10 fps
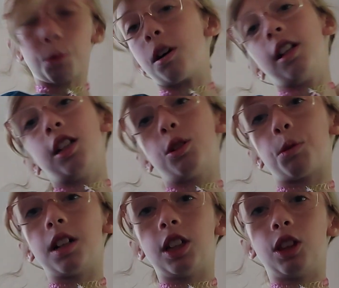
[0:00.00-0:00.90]

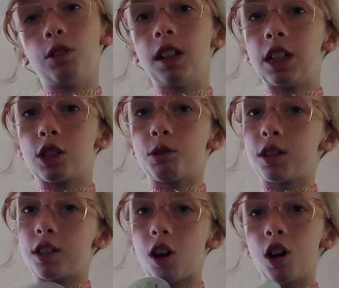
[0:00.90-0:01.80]
2023. So
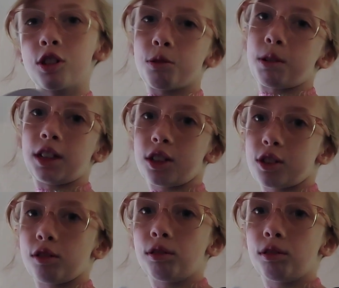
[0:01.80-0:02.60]
he's also one year